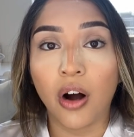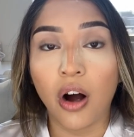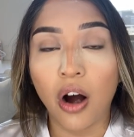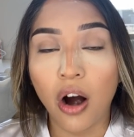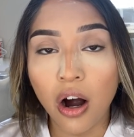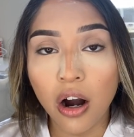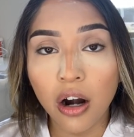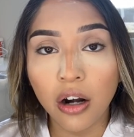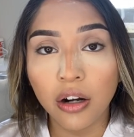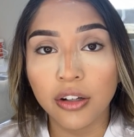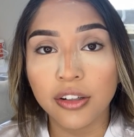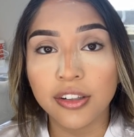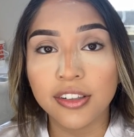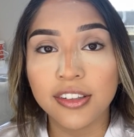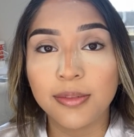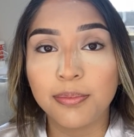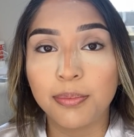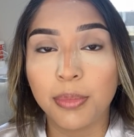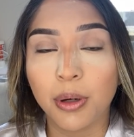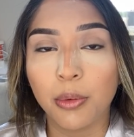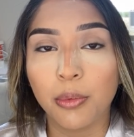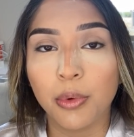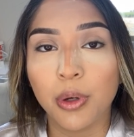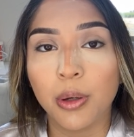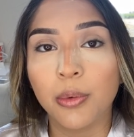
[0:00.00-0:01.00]
ours,
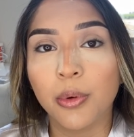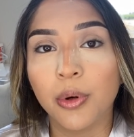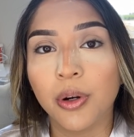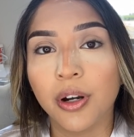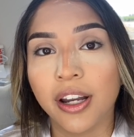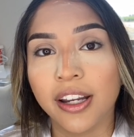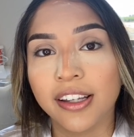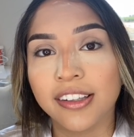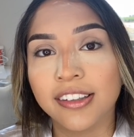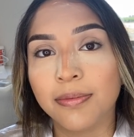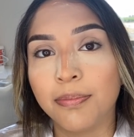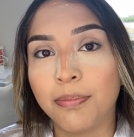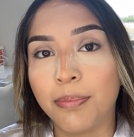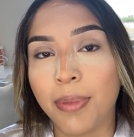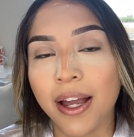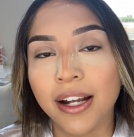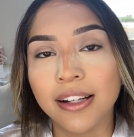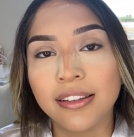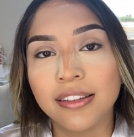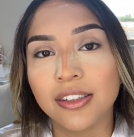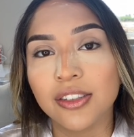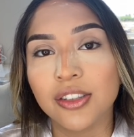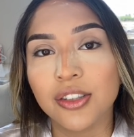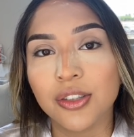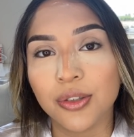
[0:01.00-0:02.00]
but we were
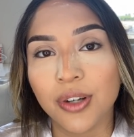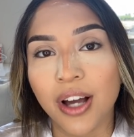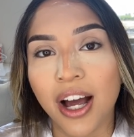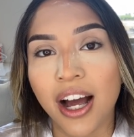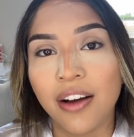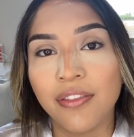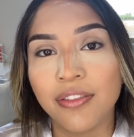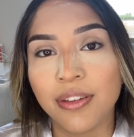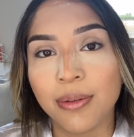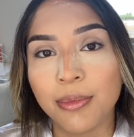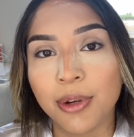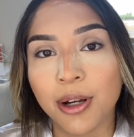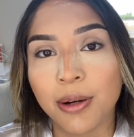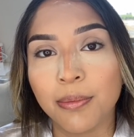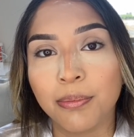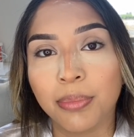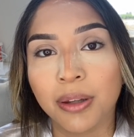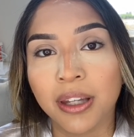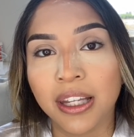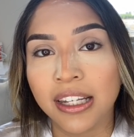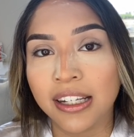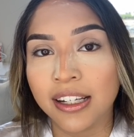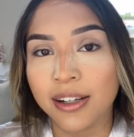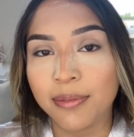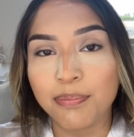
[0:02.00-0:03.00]
expected to have them
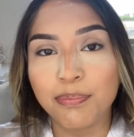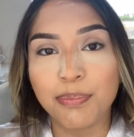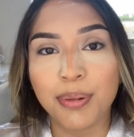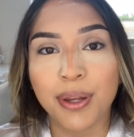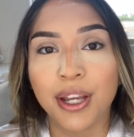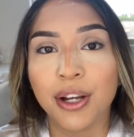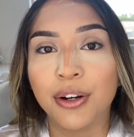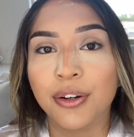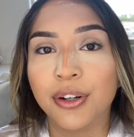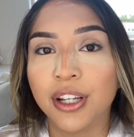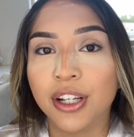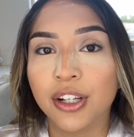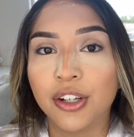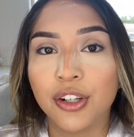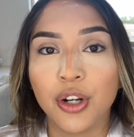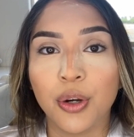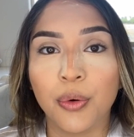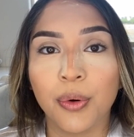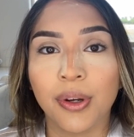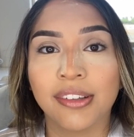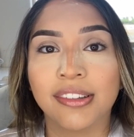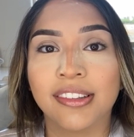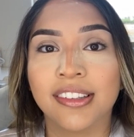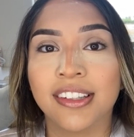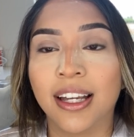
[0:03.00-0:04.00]
completed, period, no
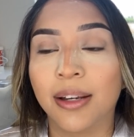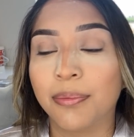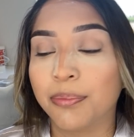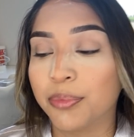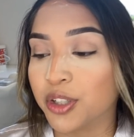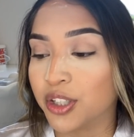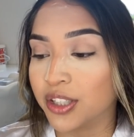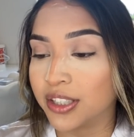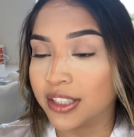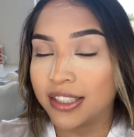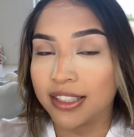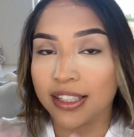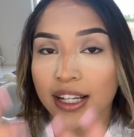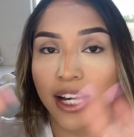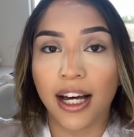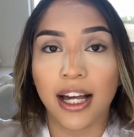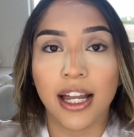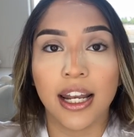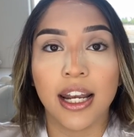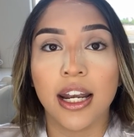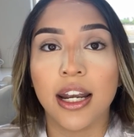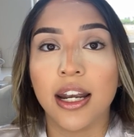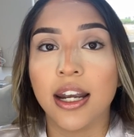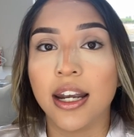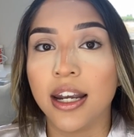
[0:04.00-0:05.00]
exceptions,
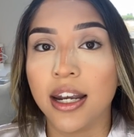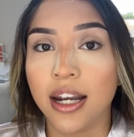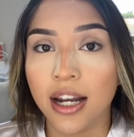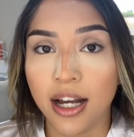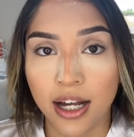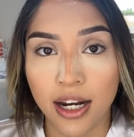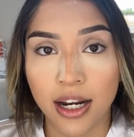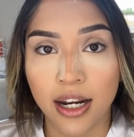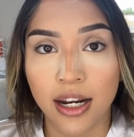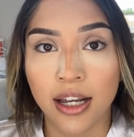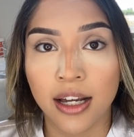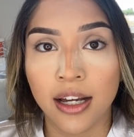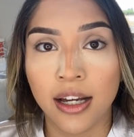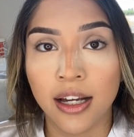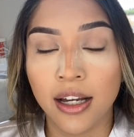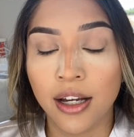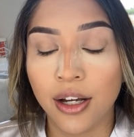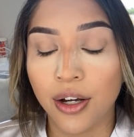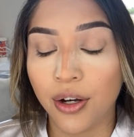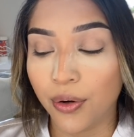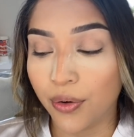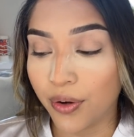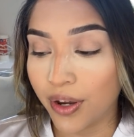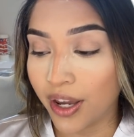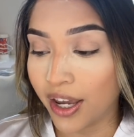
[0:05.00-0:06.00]
none.
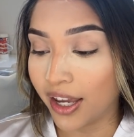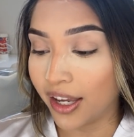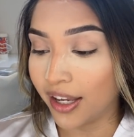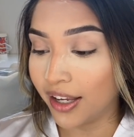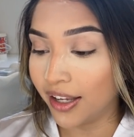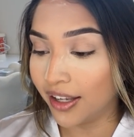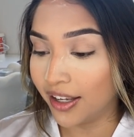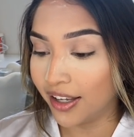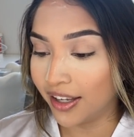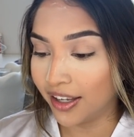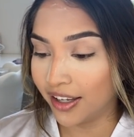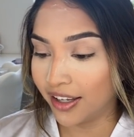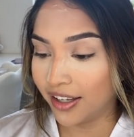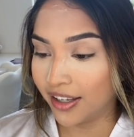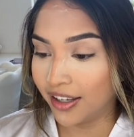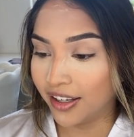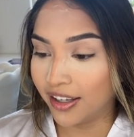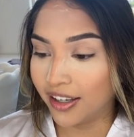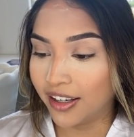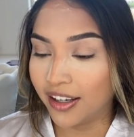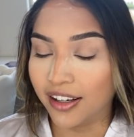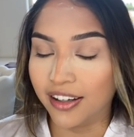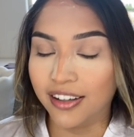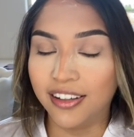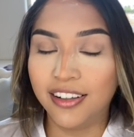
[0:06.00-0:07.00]
Okay?
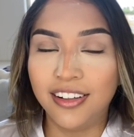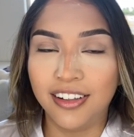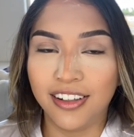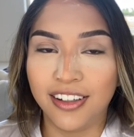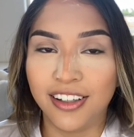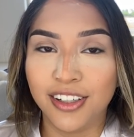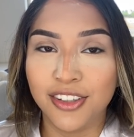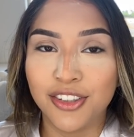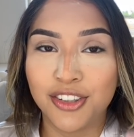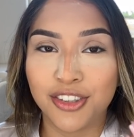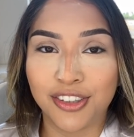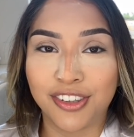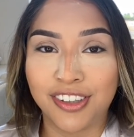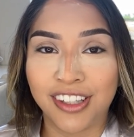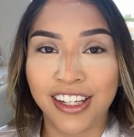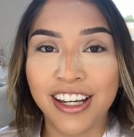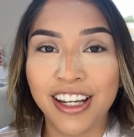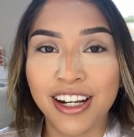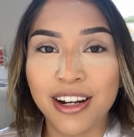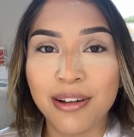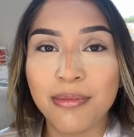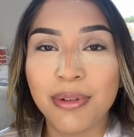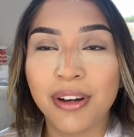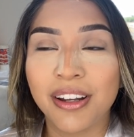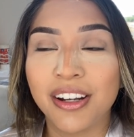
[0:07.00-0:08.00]
Ugh, just
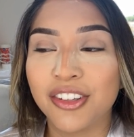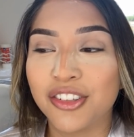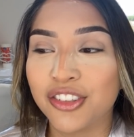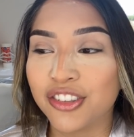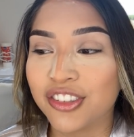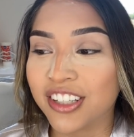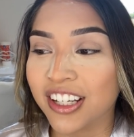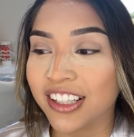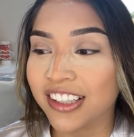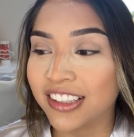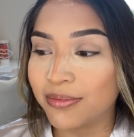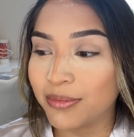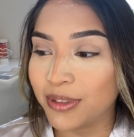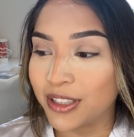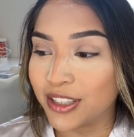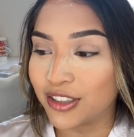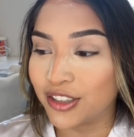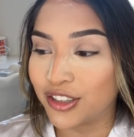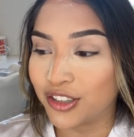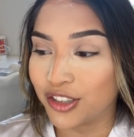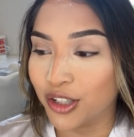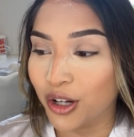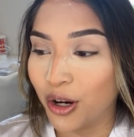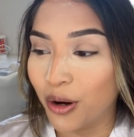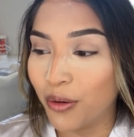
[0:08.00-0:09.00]
thinking about it just gets me
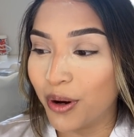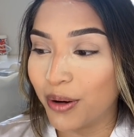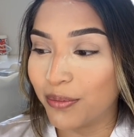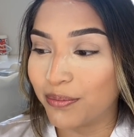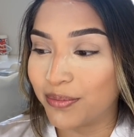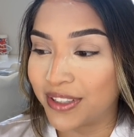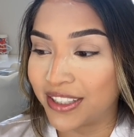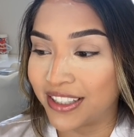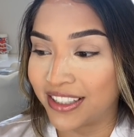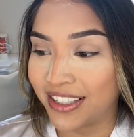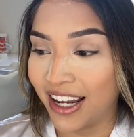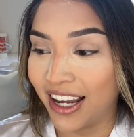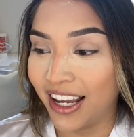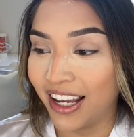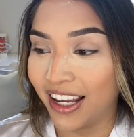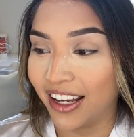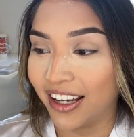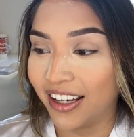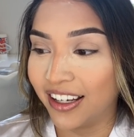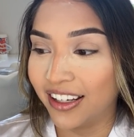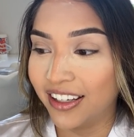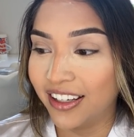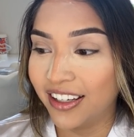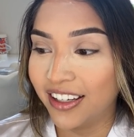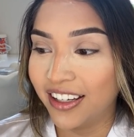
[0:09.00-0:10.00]
so upset.
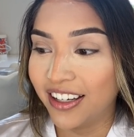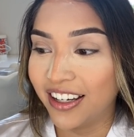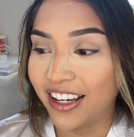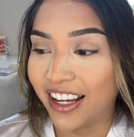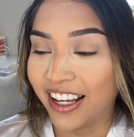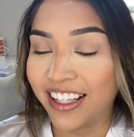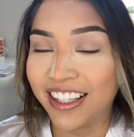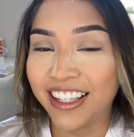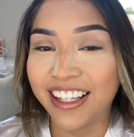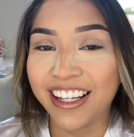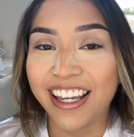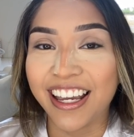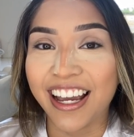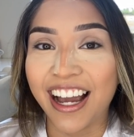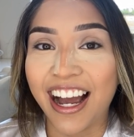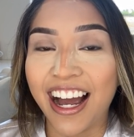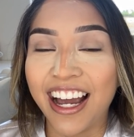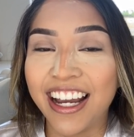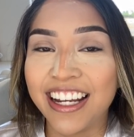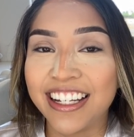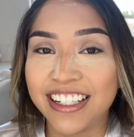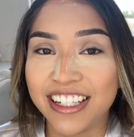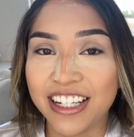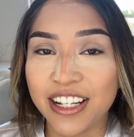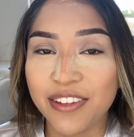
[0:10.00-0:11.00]
And like,
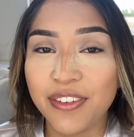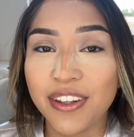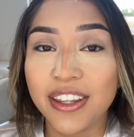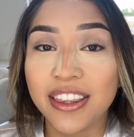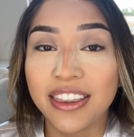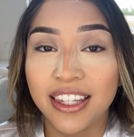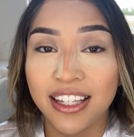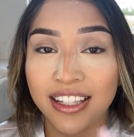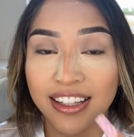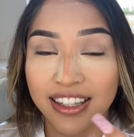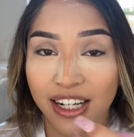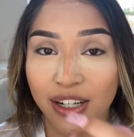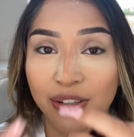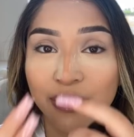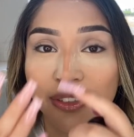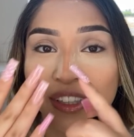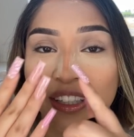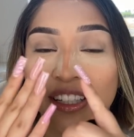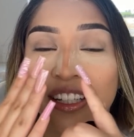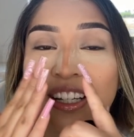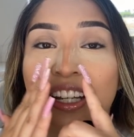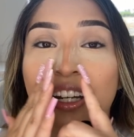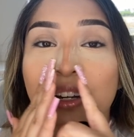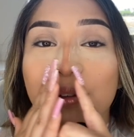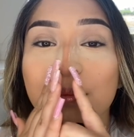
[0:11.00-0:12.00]
I didn't even think that I was
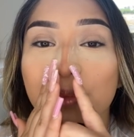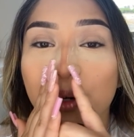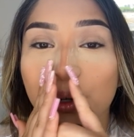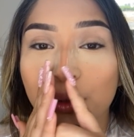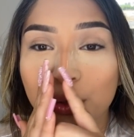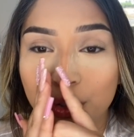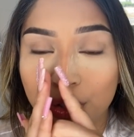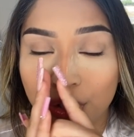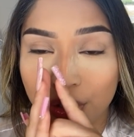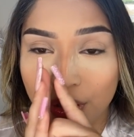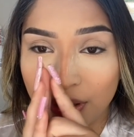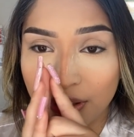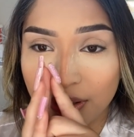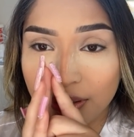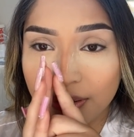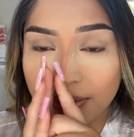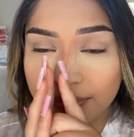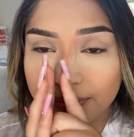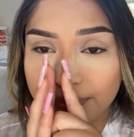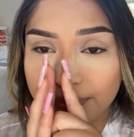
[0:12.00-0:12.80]
gonna get emotional.